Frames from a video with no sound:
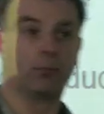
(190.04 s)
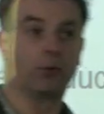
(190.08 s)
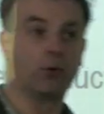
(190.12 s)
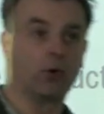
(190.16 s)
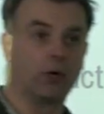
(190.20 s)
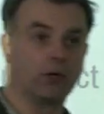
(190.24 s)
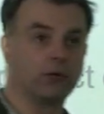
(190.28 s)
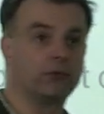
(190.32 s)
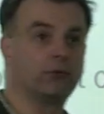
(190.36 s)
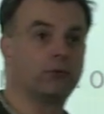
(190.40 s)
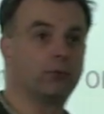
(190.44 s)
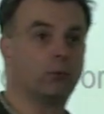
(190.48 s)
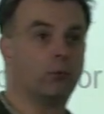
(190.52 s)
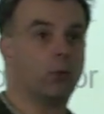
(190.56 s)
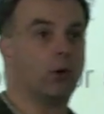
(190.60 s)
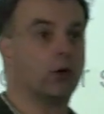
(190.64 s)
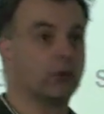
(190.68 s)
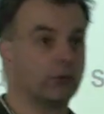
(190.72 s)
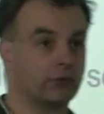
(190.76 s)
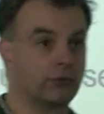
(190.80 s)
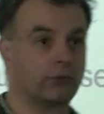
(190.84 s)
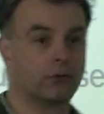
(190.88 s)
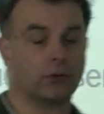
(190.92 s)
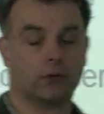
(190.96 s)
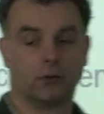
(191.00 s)
price
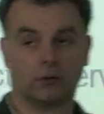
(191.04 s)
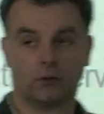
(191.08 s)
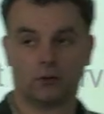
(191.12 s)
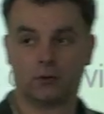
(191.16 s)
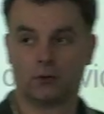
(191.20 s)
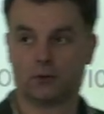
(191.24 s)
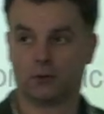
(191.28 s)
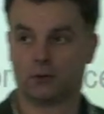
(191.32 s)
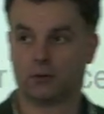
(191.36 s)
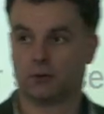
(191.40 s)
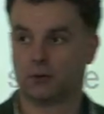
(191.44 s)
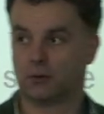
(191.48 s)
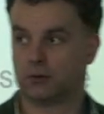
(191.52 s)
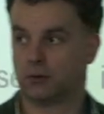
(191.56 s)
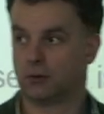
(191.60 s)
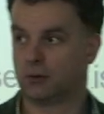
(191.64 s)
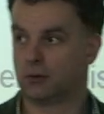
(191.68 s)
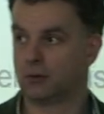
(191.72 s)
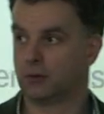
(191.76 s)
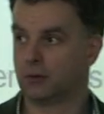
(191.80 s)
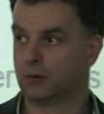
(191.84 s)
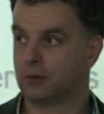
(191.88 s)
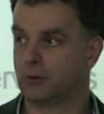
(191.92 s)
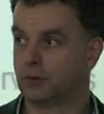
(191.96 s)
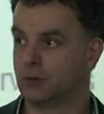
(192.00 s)
was.
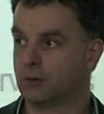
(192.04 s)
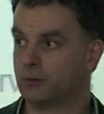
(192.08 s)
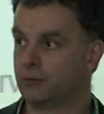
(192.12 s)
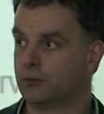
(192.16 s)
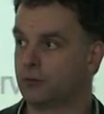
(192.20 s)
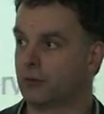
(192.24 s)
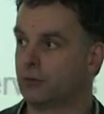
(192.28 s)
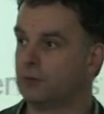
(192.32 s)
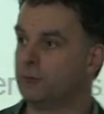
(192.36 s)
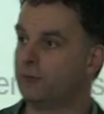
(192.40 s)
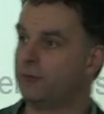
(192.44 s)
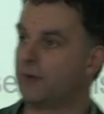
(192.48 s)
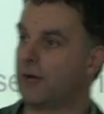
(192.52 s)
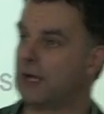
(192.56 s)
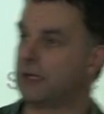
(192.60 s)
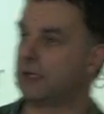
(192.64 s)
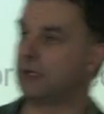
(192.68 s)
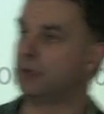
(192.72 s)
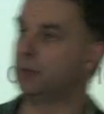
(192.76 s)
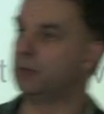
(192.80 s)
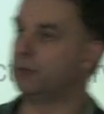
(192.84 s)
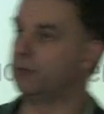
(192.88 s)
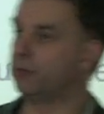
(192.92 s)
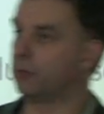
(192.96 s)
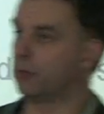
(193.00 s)
So
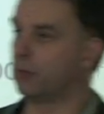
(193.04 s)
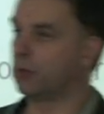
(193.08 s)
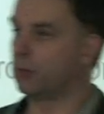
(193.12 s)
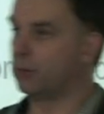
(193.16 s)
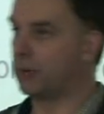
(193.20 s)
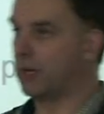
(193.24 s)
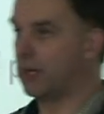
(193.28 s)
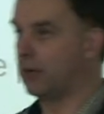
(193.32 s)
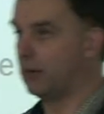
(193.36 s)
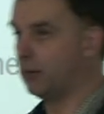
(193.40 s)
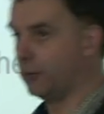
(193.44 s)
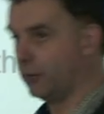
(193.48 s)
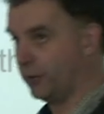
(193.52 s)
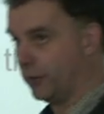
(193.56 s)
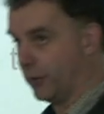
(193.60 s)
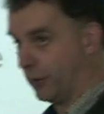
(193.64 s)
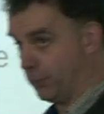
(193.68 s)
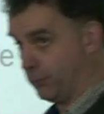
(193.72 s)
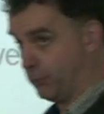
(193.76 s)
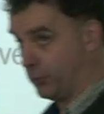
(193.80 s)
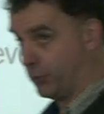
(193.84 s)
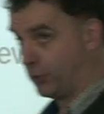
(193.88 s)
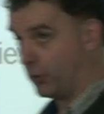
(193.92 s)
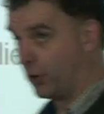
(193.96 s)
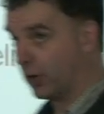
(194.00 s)
value is all about the
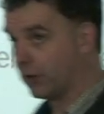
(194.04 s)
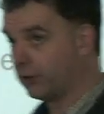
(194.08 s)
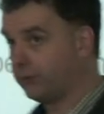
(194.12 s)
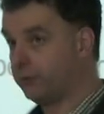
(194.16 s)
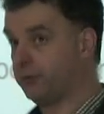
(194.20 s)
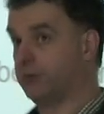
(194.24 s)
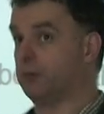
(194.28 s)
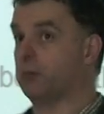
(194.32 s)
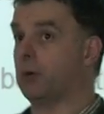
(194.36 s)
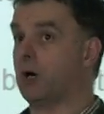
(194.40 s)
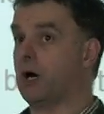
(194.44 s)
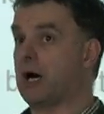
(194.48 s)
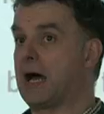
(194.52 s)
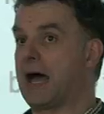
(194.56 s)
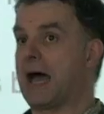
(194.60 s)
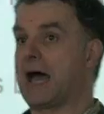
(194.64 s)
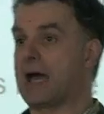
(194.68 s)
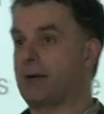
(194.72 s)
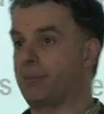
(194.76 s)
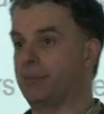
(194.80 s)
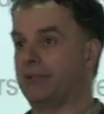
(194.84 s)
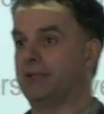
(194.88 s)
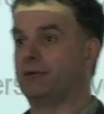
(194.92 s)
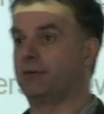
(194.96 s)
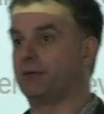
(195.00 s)
price you are
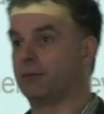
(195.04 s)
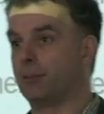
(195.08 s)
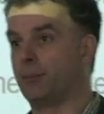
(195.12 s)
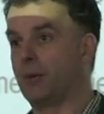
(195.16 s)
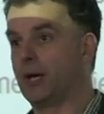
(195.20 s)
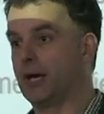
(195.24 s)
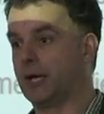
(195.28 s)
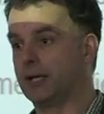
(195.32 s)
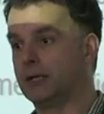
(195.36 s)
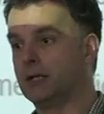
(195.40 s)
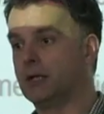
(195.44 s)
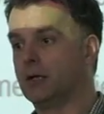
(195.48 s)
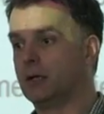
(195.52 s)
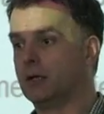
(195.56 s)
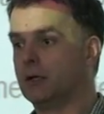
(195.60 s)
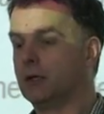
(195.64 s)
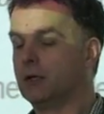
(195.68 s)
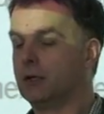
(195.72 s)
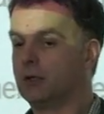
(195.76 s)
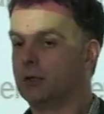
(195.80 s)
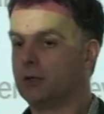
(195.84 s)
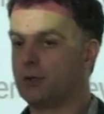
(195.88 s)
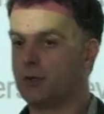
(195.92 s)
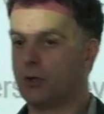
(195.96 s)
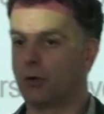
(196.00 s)
happy to pay,
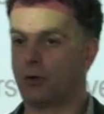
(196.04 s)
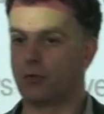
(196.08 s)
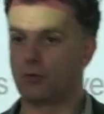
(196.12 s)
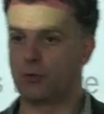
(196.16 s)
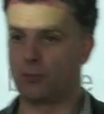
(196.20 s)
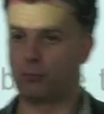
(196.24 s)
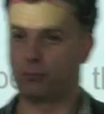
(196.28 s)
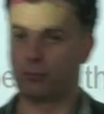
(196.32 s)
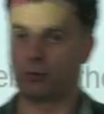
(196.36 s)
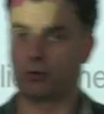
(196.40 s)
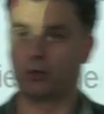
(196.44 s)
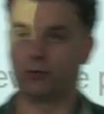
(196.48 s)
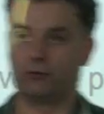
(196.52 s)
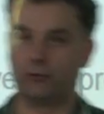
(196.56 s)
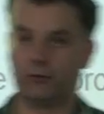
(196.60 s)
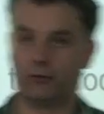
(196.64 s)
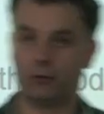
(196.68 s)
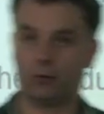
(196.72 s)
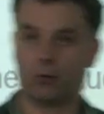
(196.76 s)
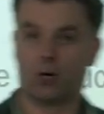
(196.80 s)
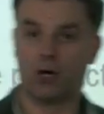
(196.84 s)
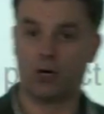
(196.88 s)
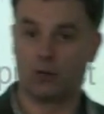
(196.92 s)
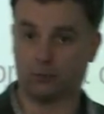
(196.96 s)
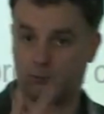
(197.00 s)
not the price
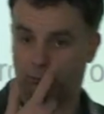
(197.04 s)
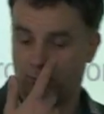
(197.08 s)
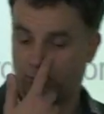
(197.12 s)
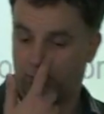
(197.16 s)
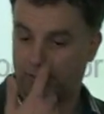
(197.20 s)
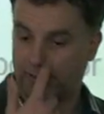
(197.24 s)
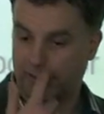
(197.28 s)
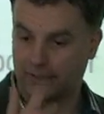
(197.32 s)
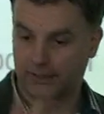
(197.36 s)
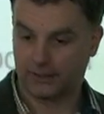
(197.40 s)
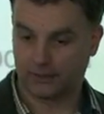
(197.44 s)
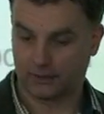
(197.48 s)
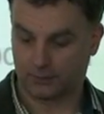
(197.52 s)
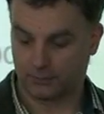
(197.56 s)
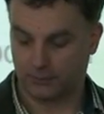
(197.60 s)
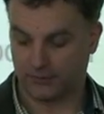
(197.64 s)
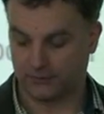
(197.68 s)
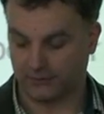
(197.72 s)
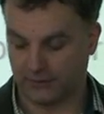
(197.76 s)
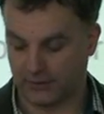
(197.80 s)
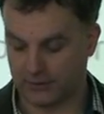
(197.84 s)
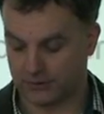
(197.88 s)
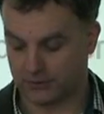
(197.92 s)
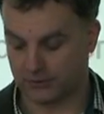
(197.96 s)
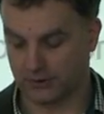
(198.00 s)
you are paying,
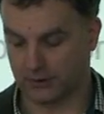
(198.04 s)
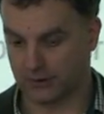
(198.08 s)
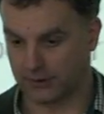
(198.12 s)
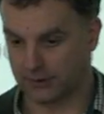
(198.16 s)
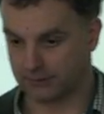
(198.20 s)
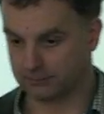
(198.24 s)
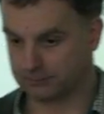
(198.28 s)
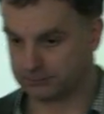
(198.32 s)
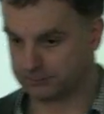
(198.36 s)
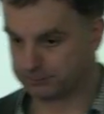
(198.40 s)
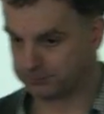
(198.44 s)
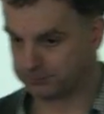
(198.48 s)
potentially.